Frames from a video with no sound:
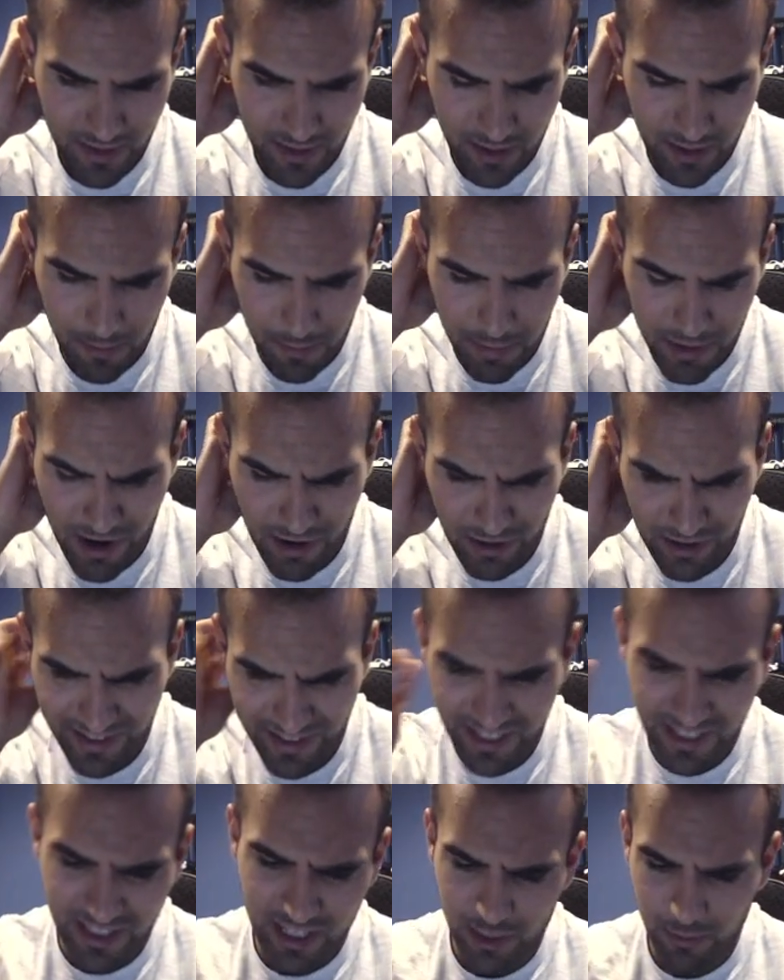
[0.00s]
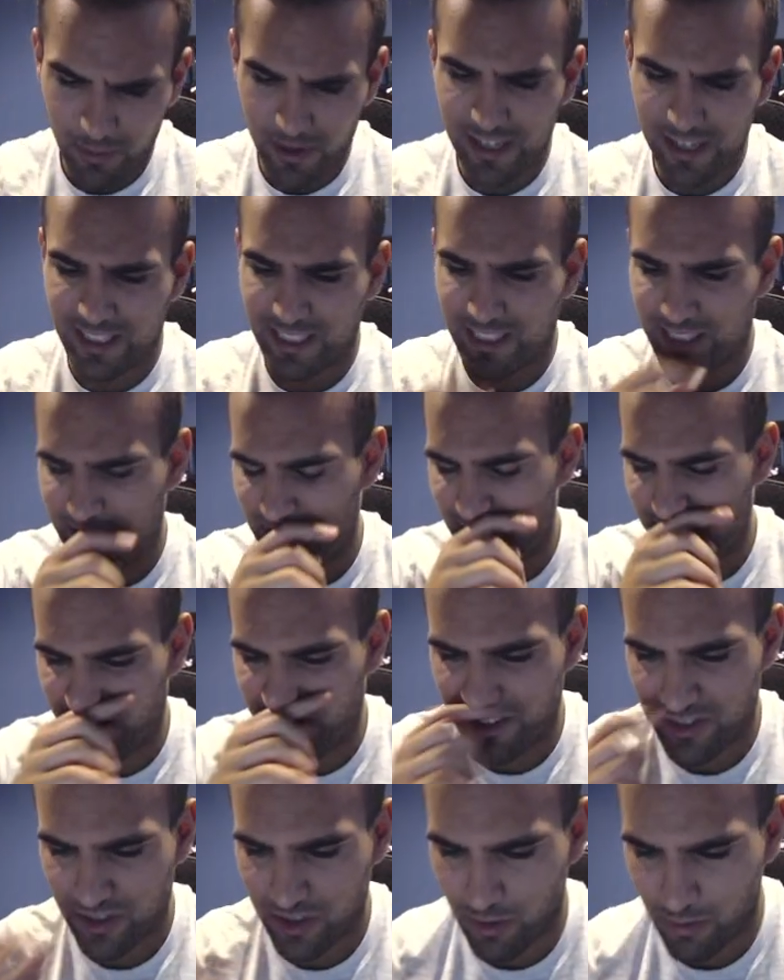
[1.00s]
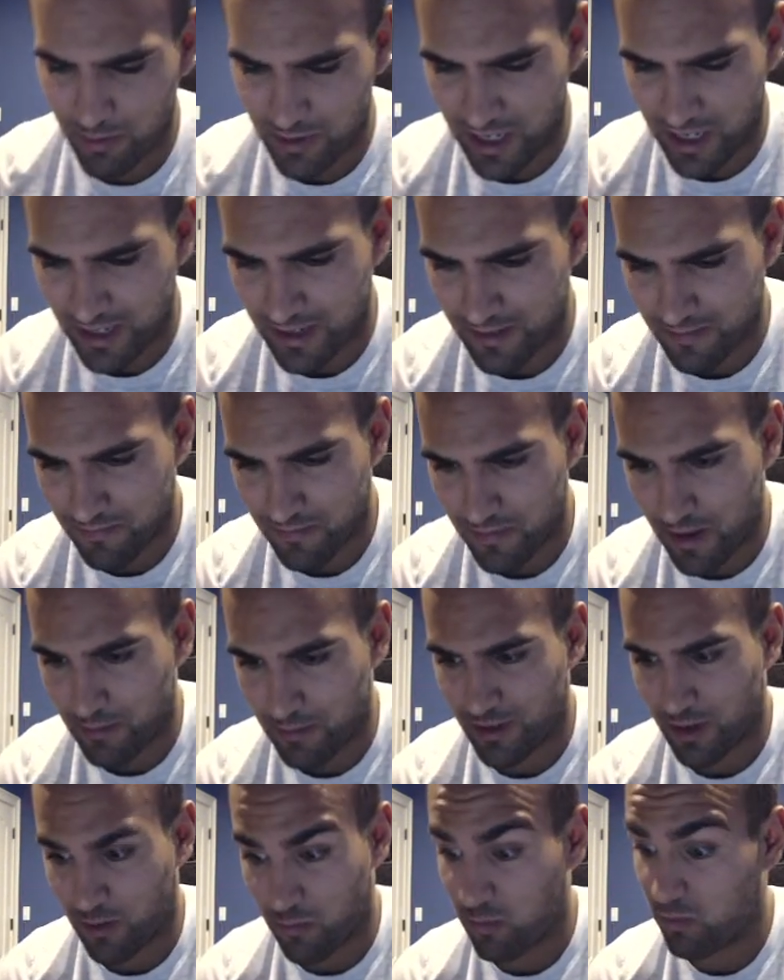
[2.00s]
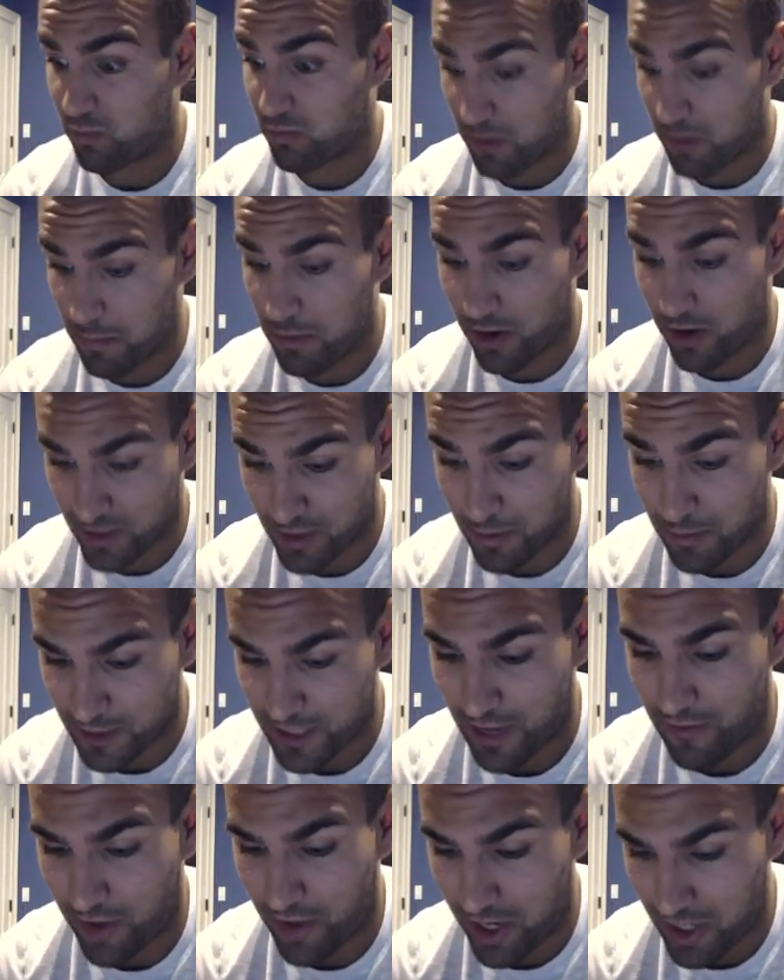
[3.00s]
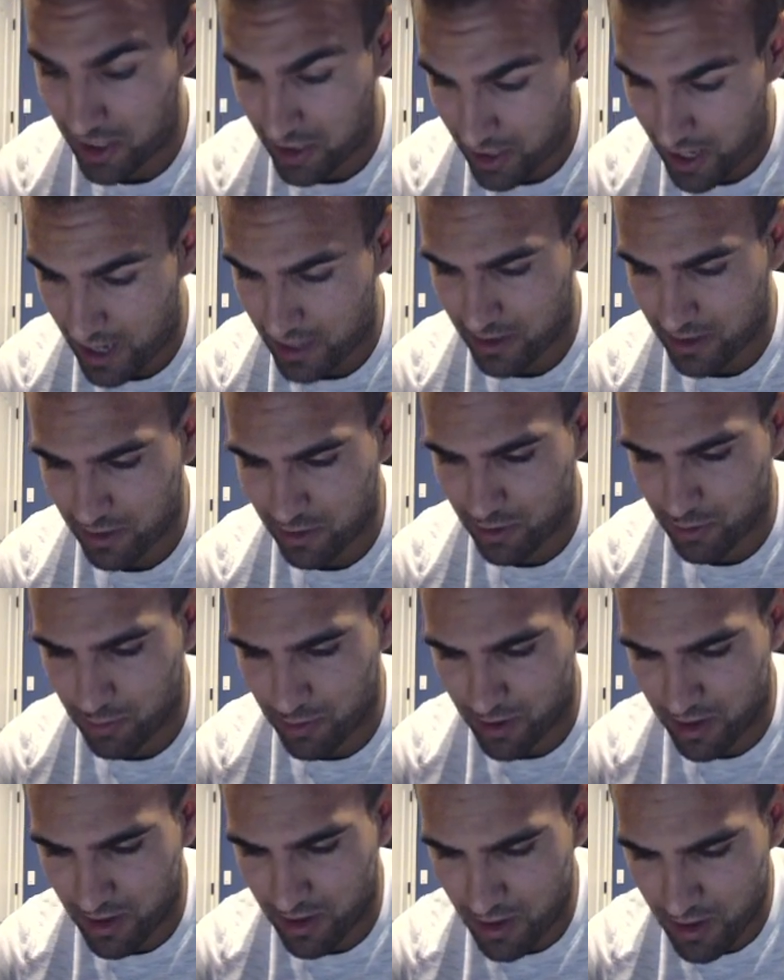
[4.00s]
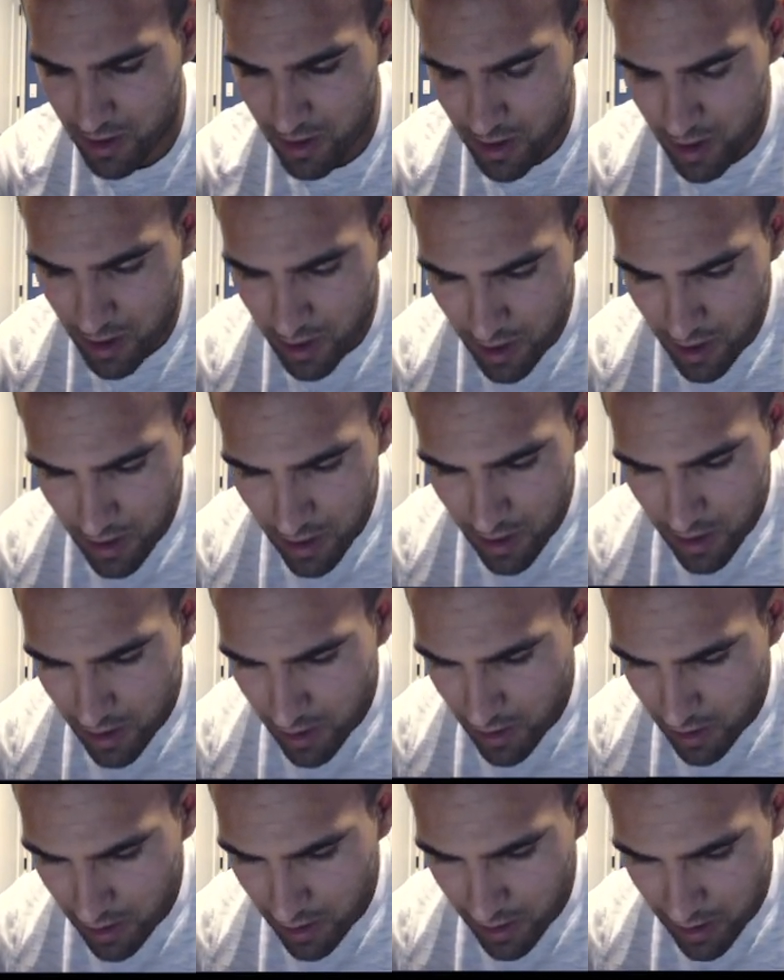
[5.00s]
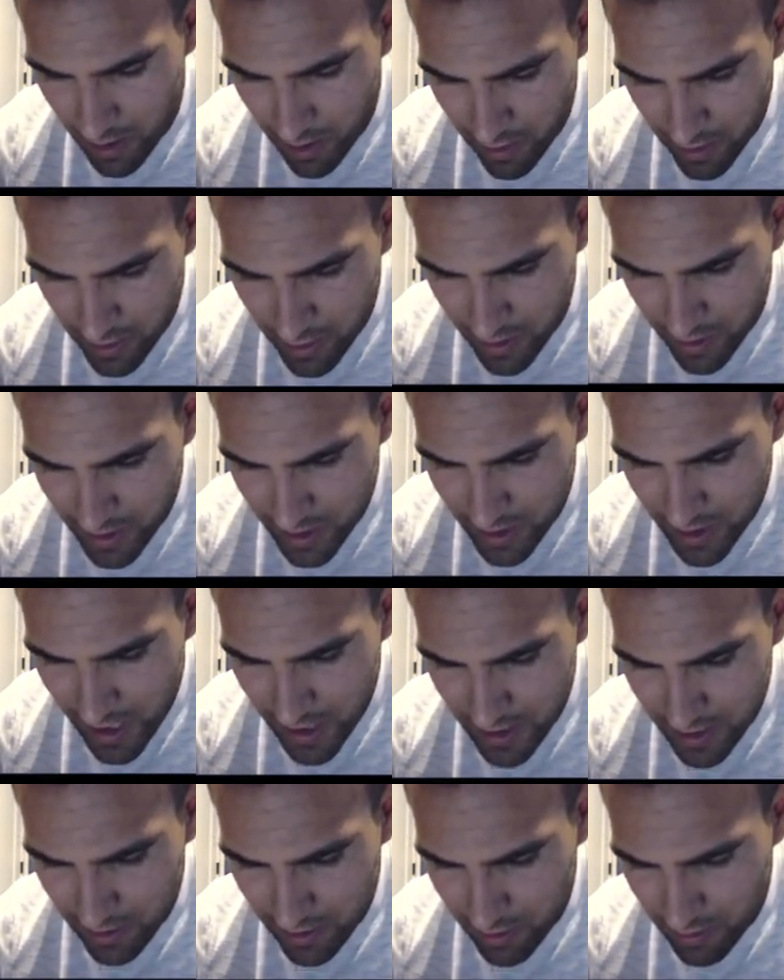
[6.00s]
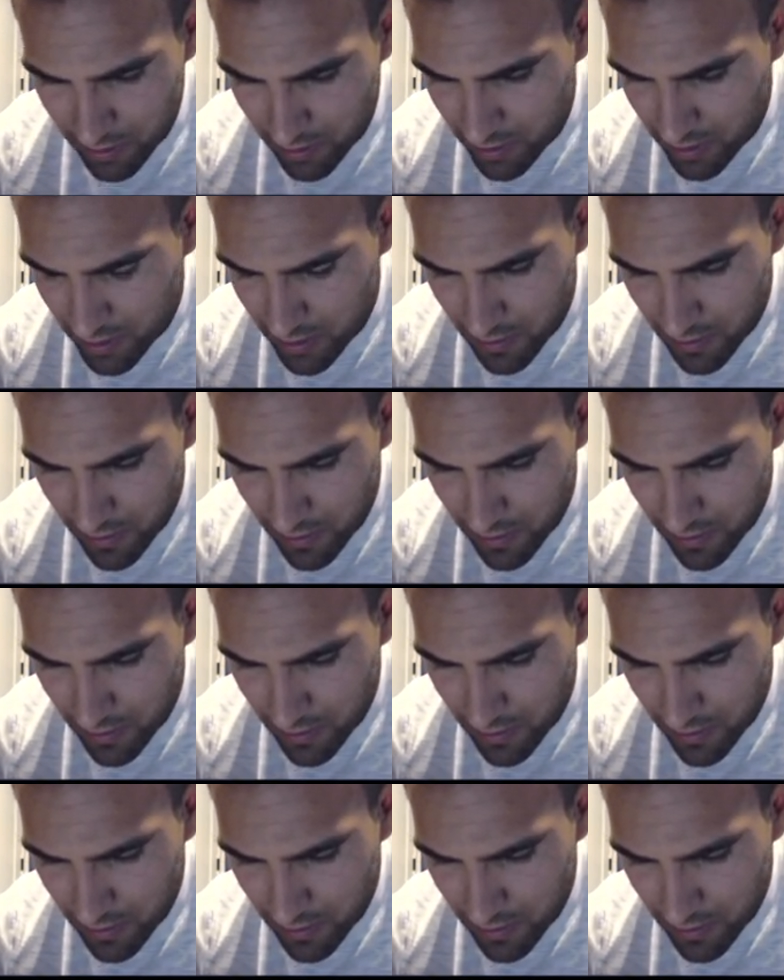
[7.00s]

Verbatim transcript: the BRZ. This one had seven, so it was like, that was like, the BRZ must have a lot to do with it. Uh, Alright, so that just adds a little